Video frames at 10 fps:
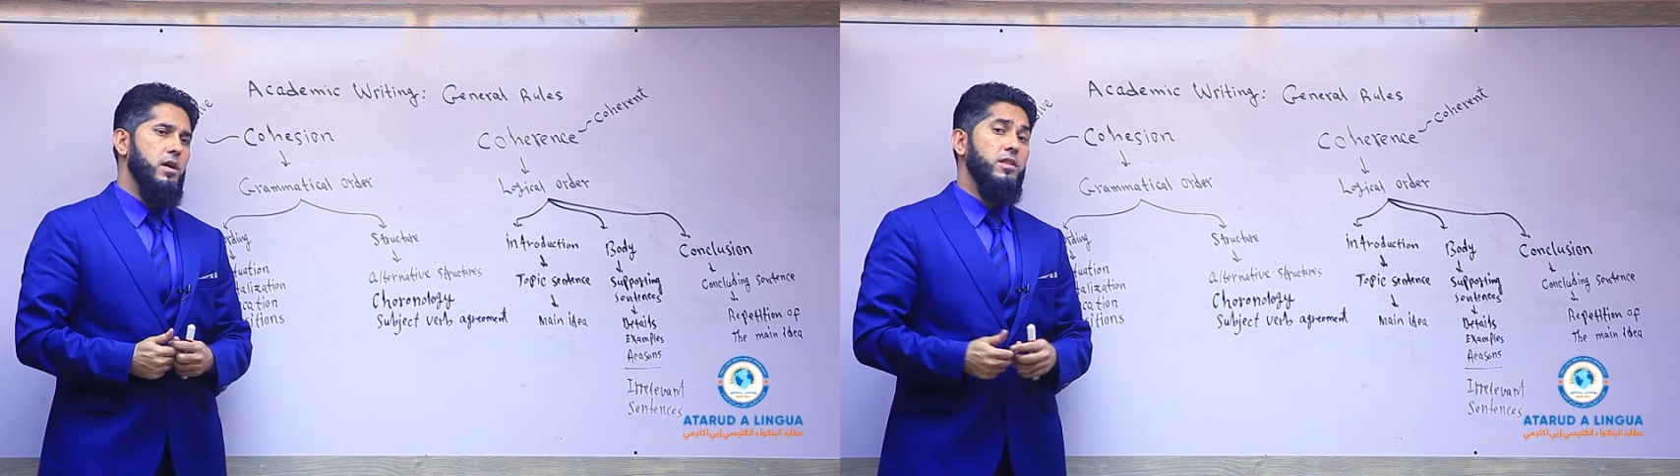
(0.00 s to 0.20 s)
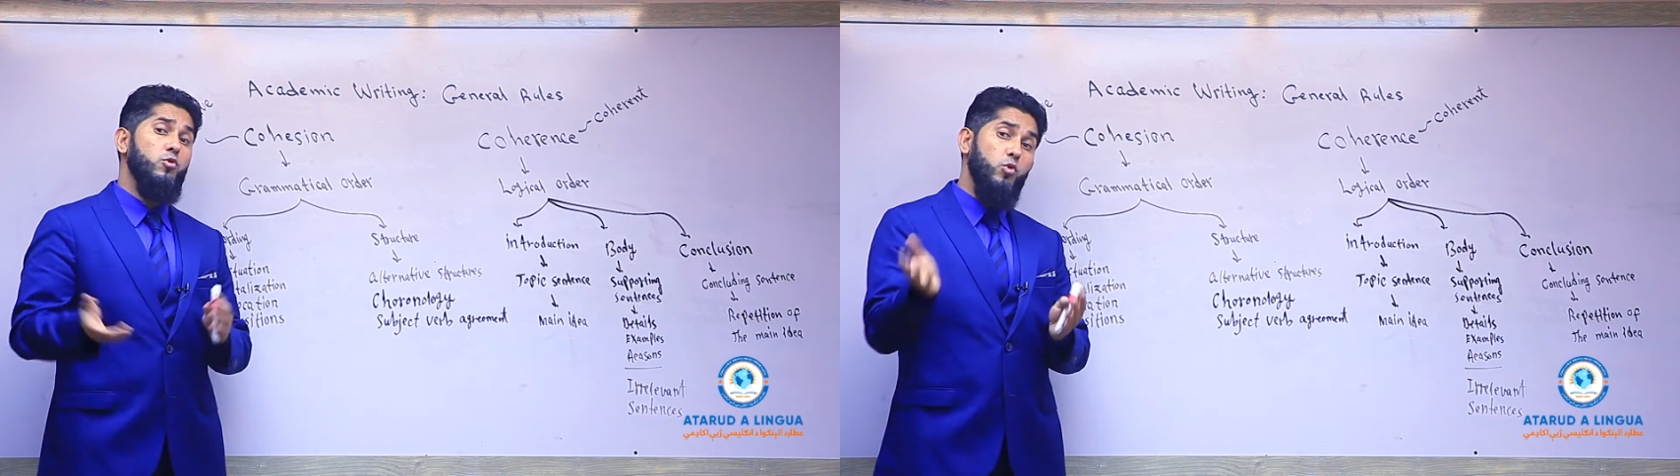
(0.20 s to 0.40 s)

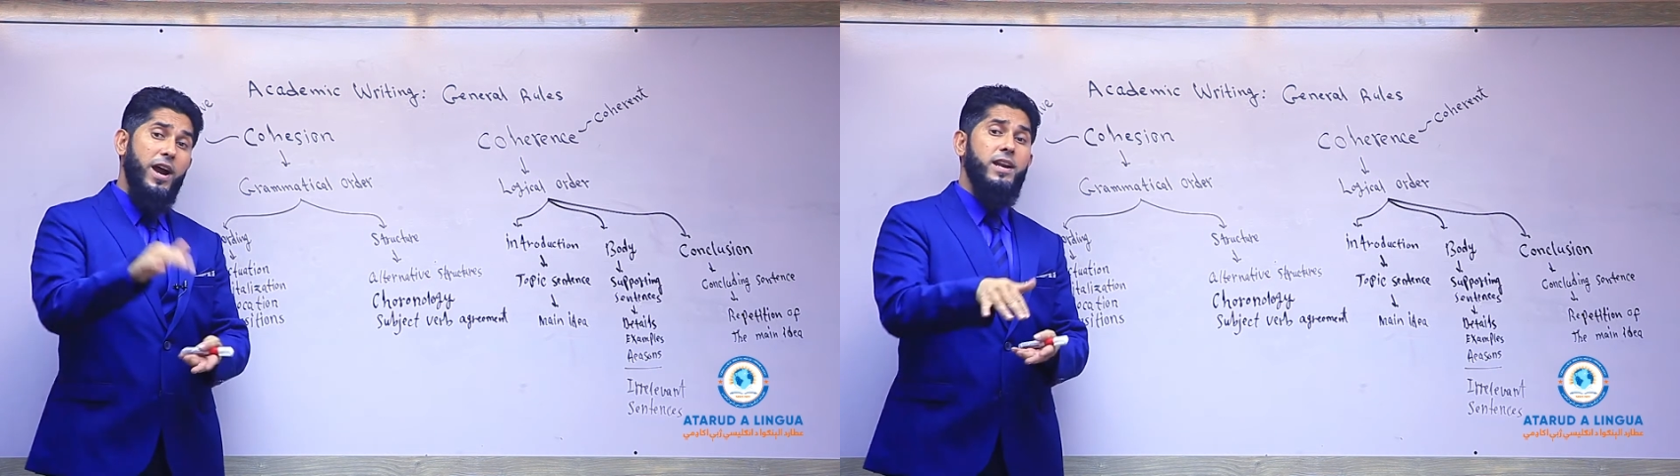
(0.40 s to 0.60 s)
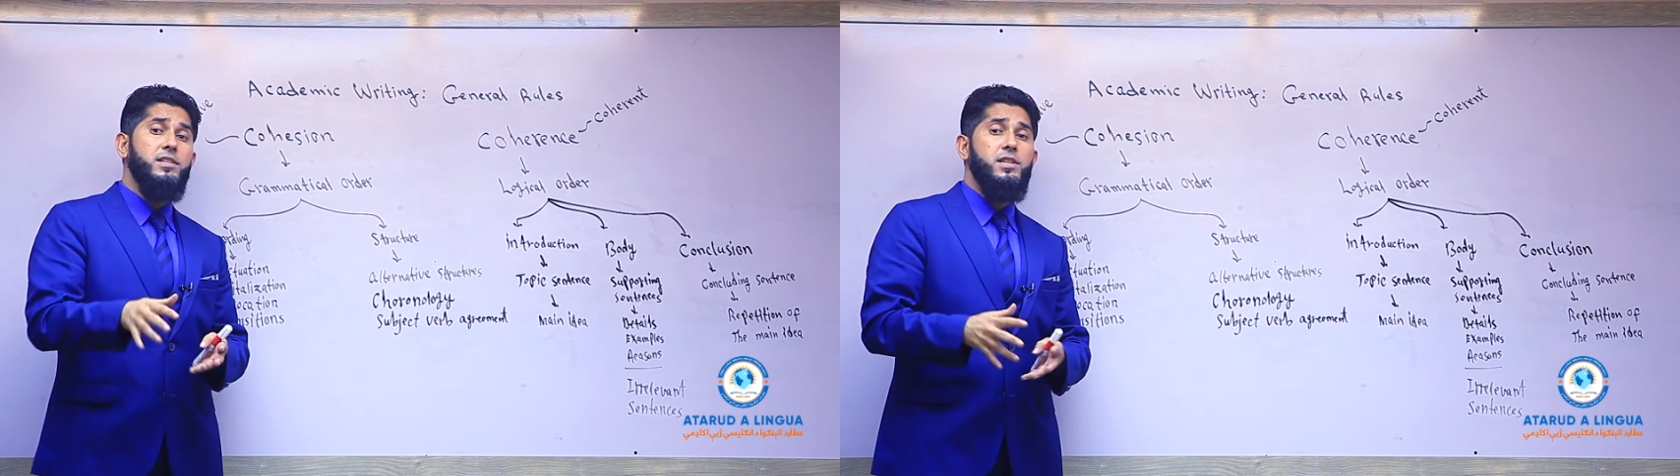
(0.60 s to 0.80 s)
And the
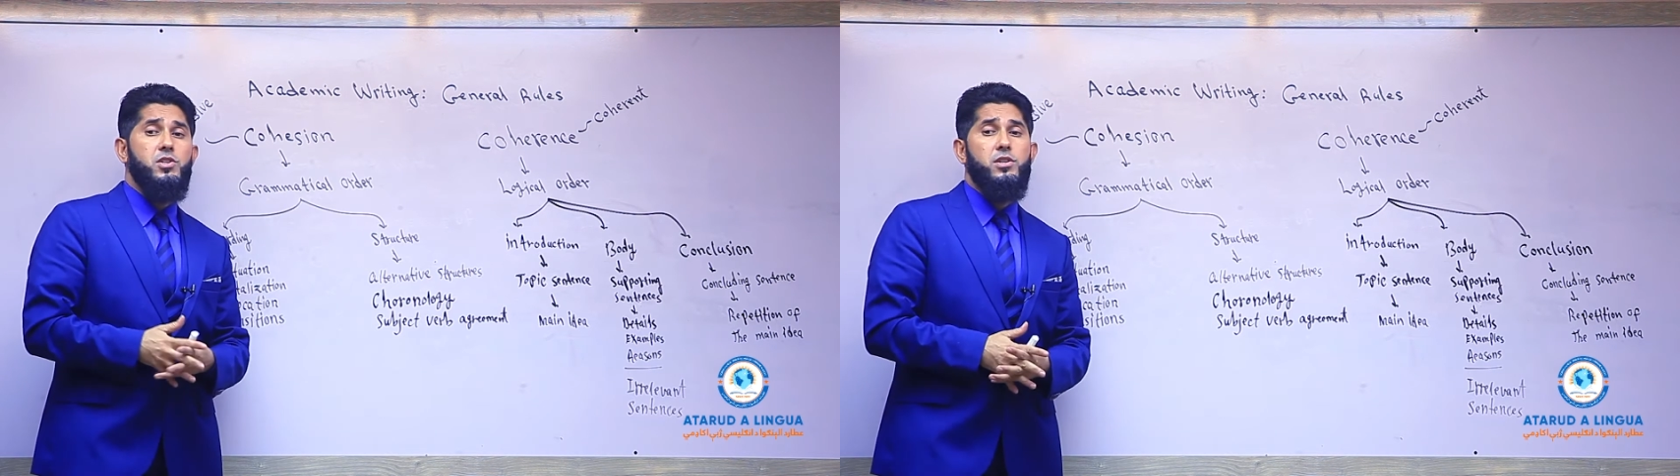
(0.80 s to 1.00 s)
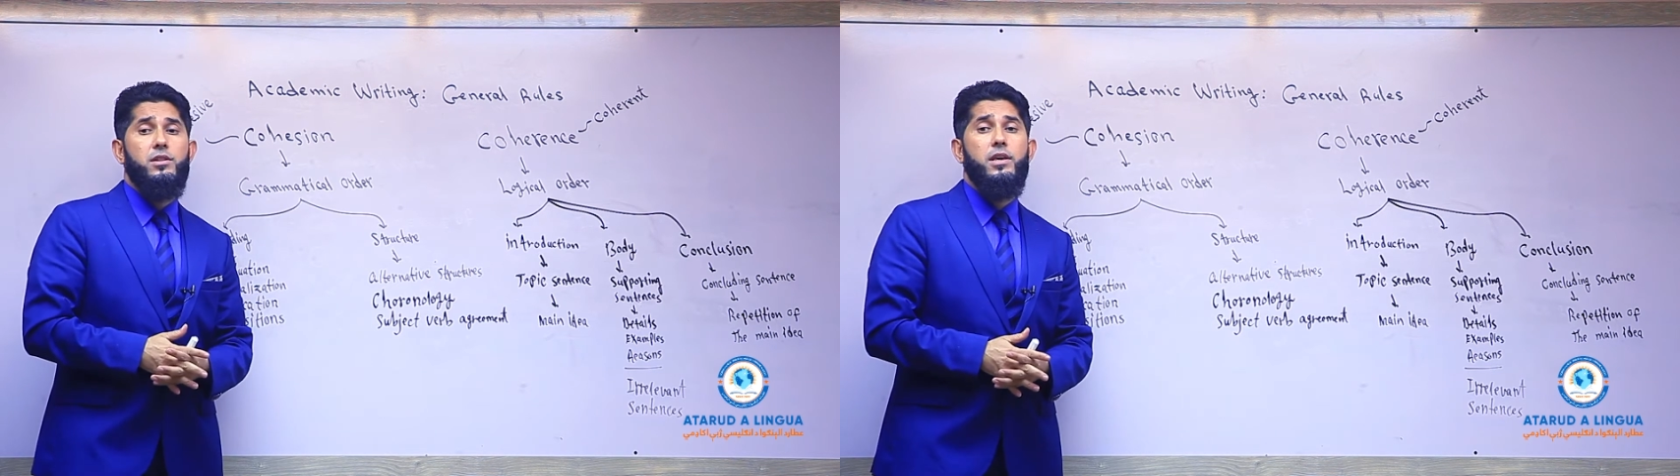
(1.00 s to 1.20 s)
writing
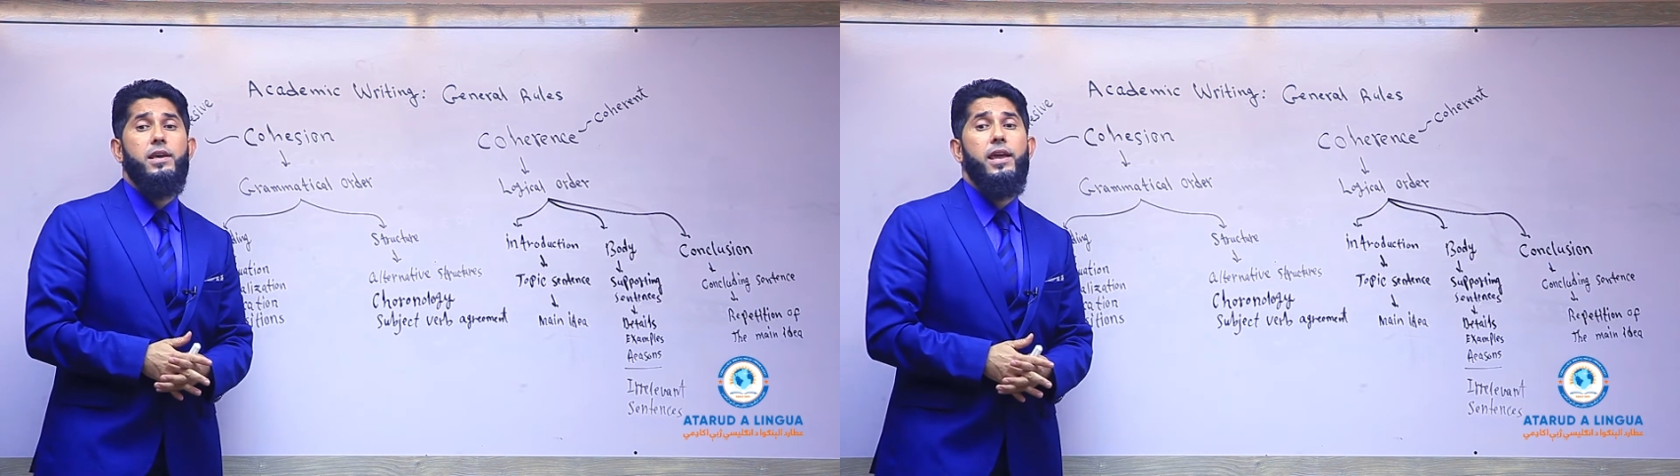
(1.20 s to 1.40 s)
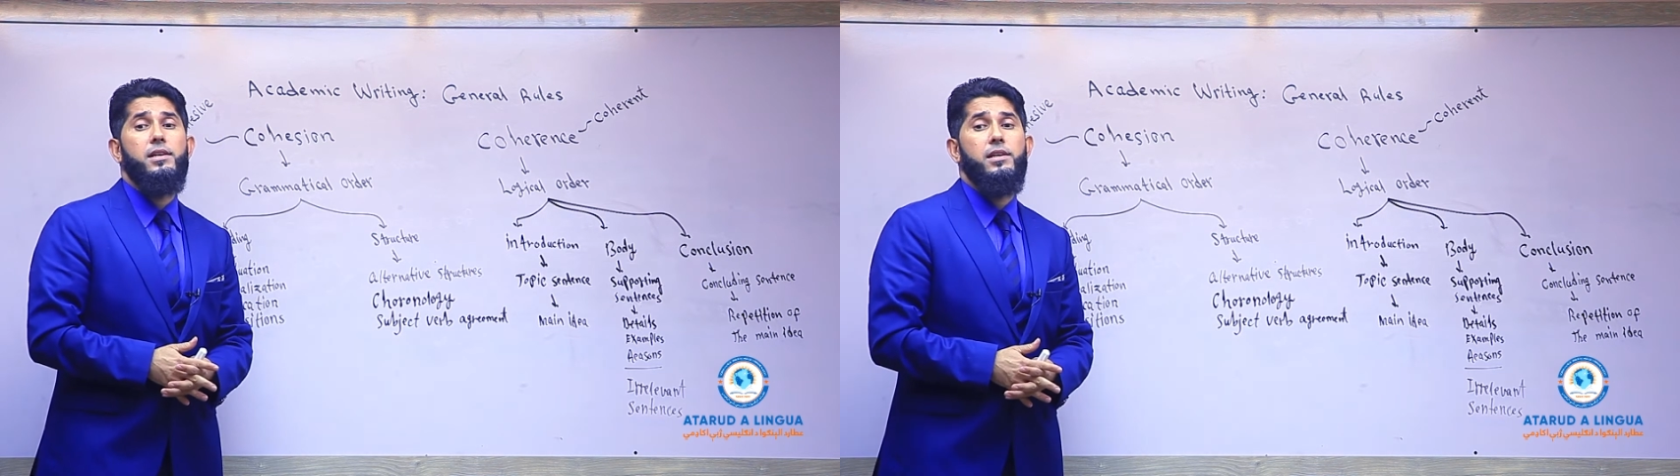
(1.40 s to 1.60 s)
section, they
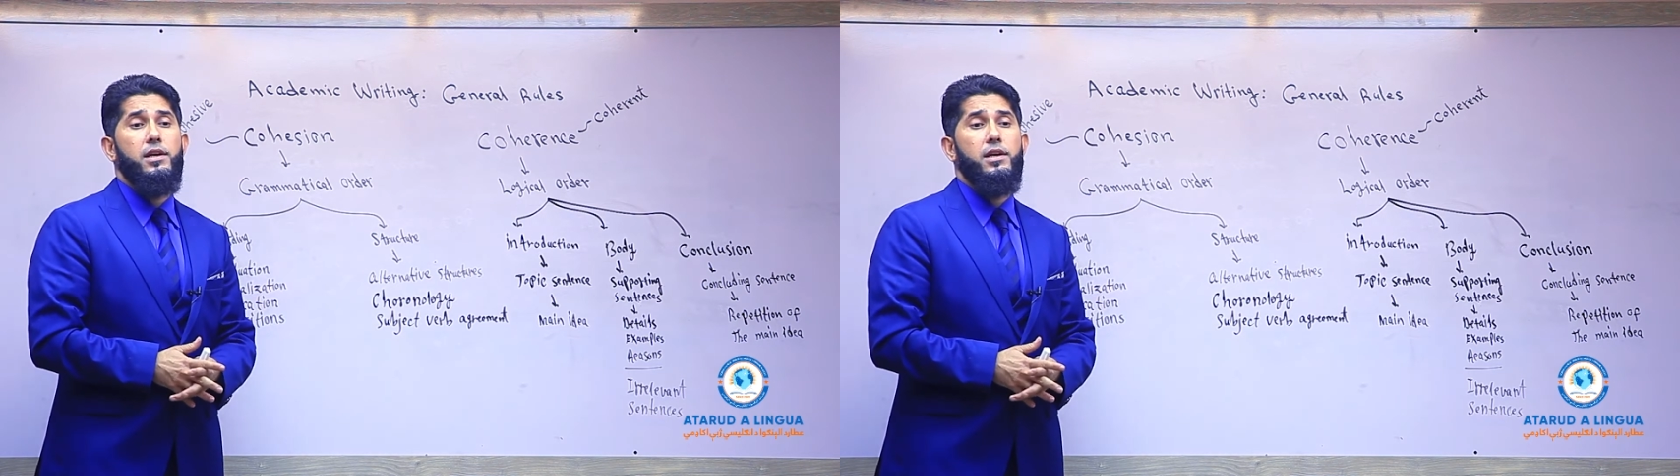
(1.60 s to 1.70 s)
can't